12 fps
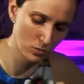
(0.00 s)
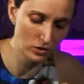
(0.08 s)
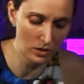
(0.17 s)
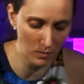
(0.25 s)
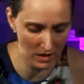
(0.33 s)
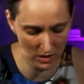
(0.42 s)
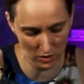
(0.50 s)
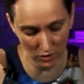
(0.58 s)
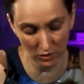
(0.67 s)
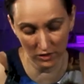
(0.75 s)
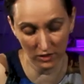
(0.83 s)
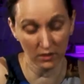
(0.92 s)
what you made
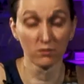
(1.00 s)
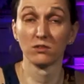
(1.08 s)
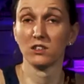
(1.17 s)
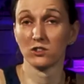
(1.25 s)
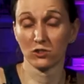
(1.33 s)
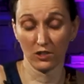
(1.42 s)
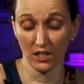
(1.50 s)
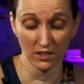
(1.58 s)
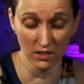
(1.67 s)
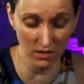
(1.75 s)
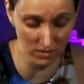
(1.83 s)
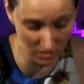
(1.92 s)
earlier. That's correct,
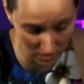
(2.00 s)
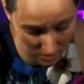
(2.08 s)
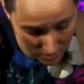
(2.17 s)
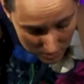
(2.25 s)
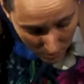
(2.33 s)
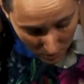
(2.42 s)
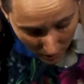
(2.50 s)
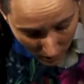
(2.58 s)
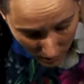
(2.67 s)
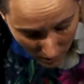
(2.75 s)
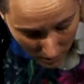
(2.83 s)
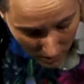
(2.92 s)
it doesn't. But
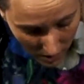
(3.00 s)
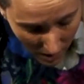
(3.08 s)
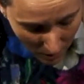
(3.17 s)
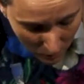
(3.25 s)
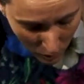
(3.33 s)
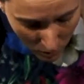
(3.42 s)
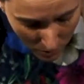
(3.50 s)
I'm not